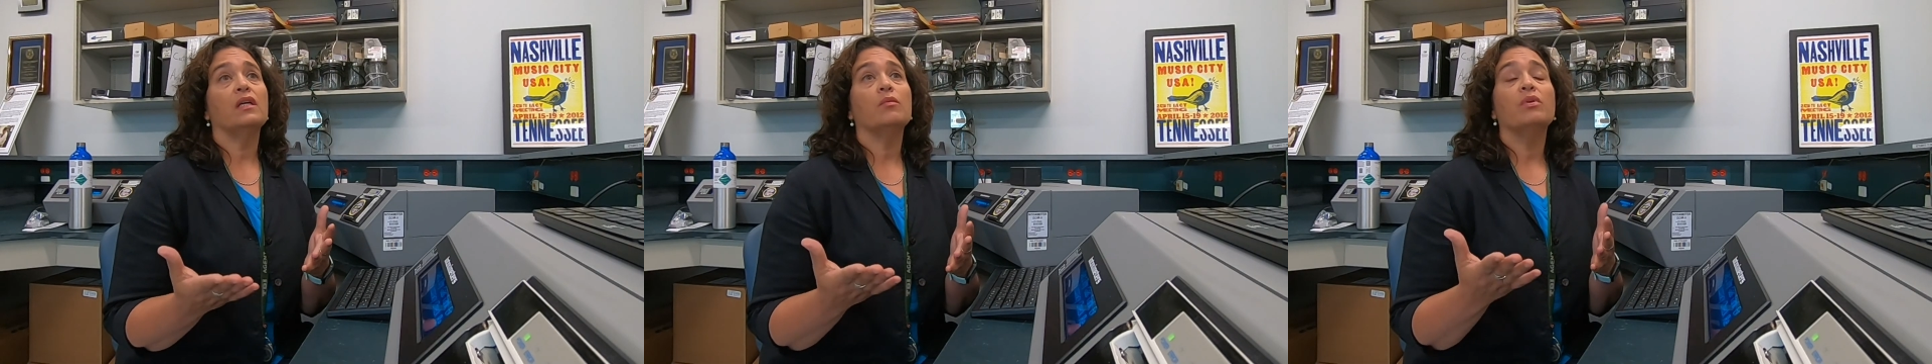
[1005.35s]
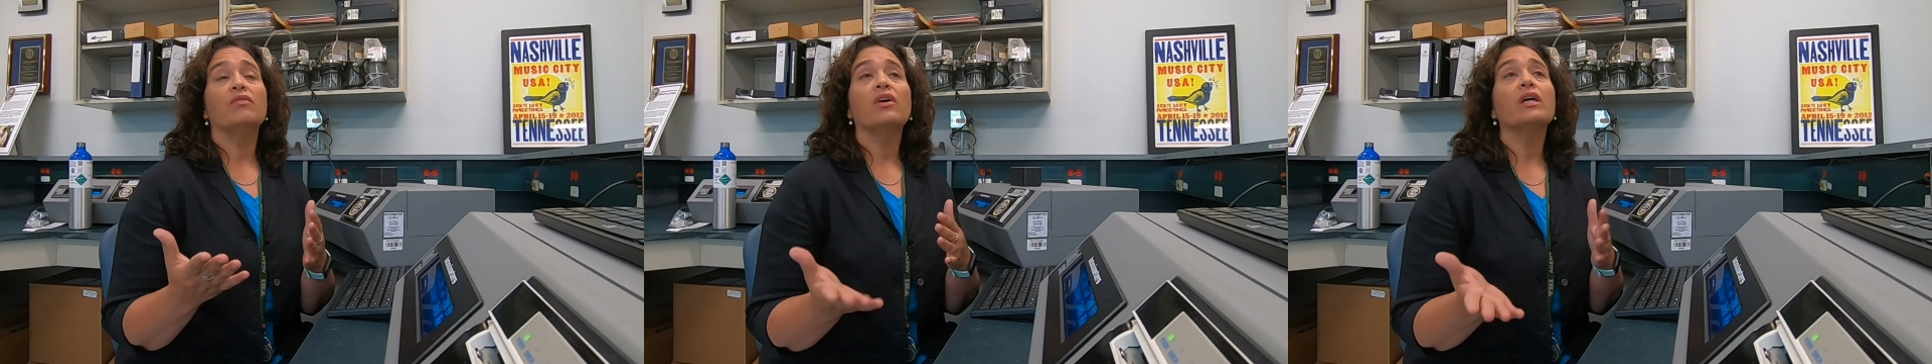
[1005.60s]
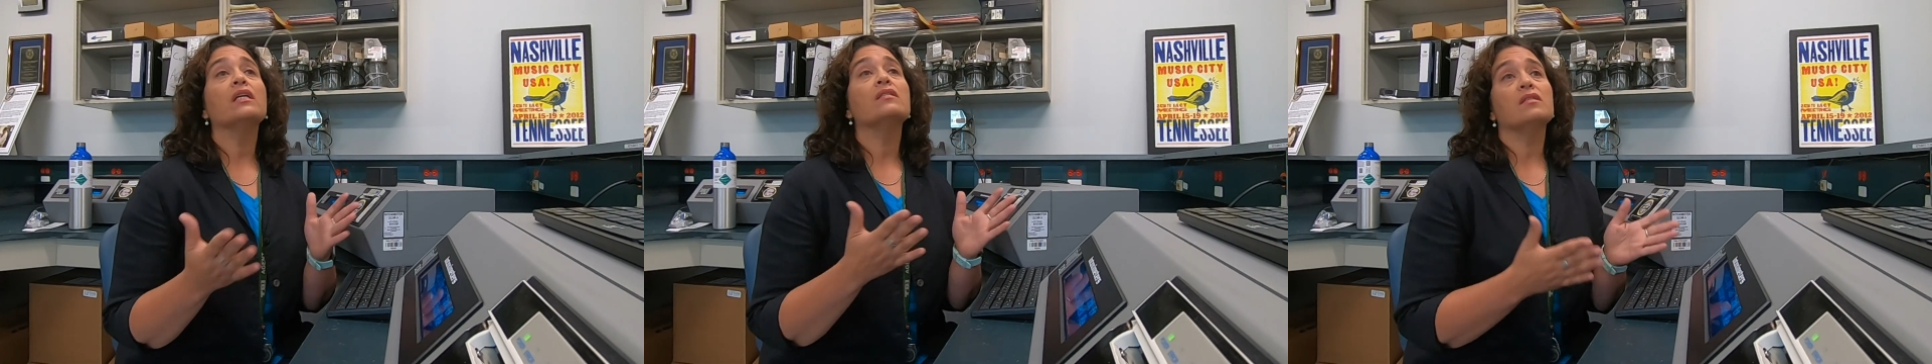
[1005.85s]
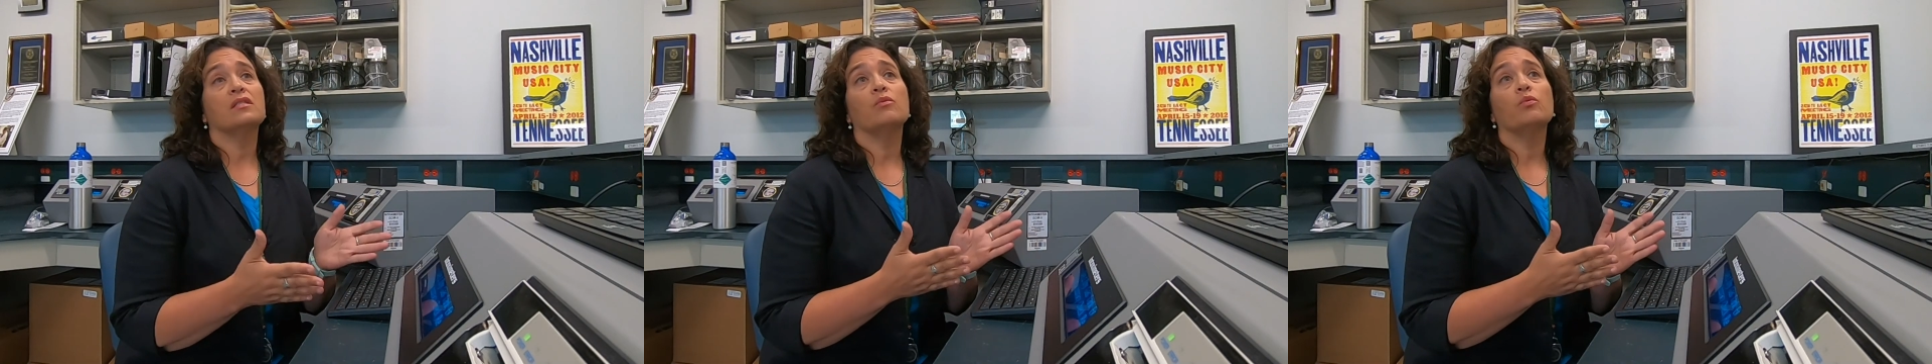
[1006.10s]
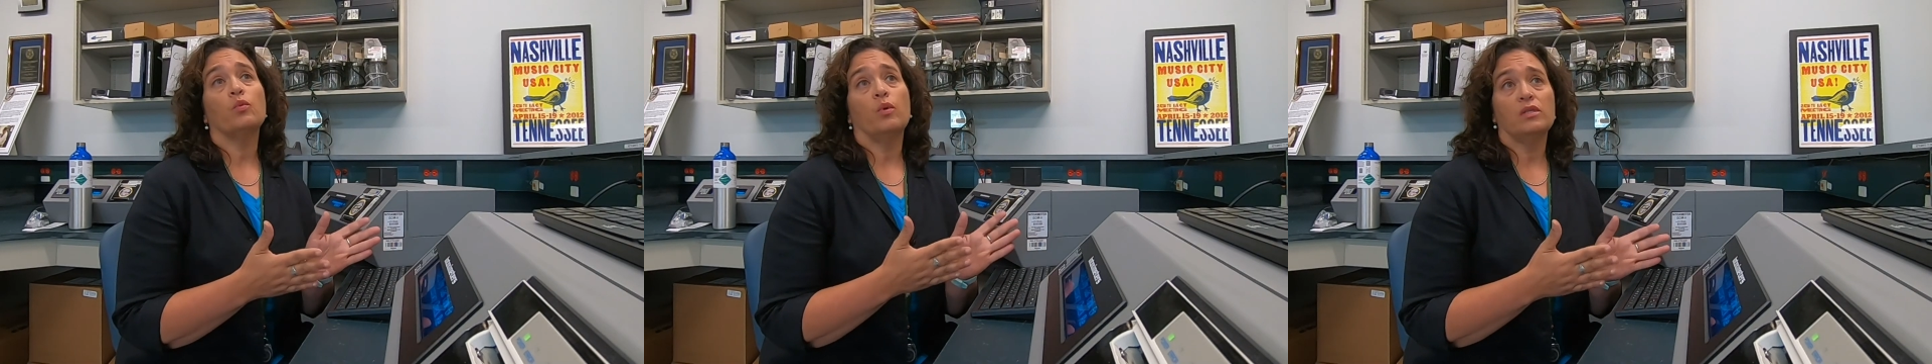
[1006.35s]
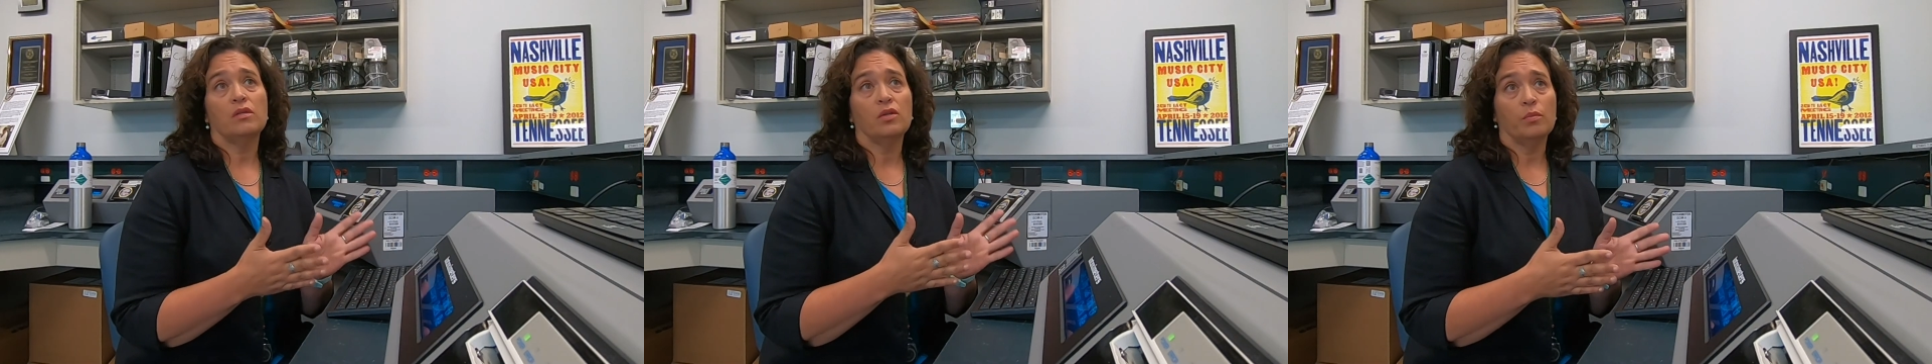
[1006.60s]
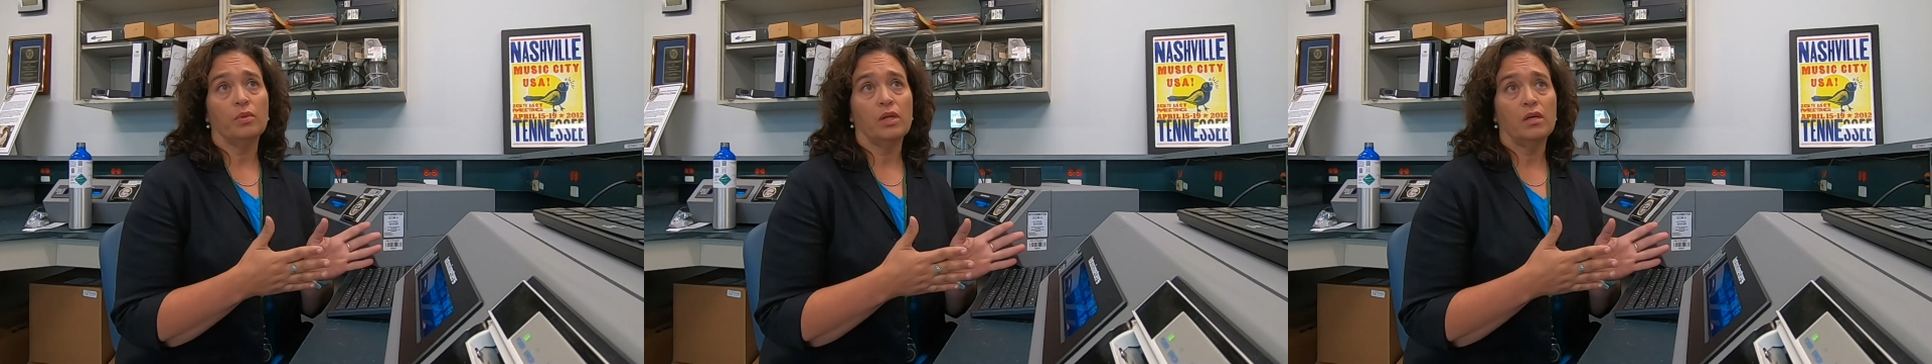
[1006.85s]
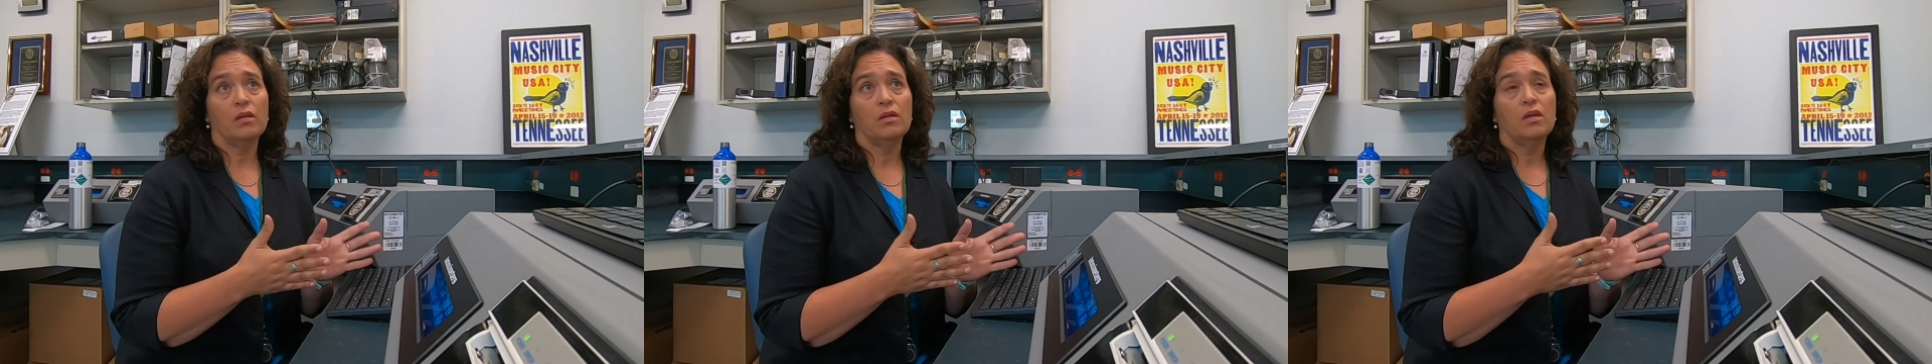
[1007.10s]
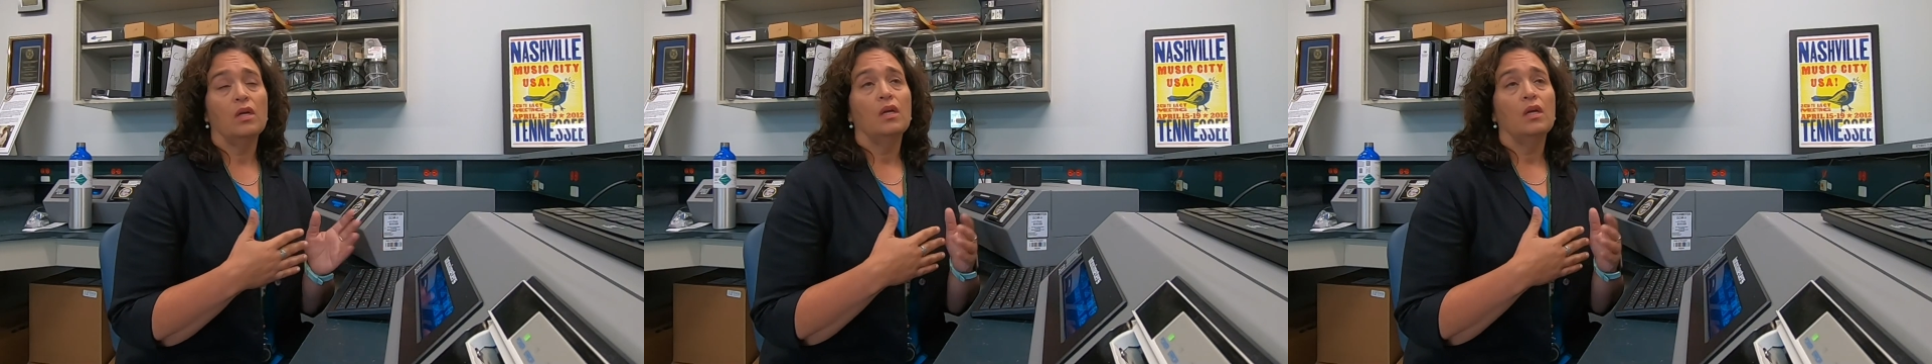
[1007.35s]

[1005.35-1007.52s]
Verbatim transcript: it can be very consistent with what's in their blood.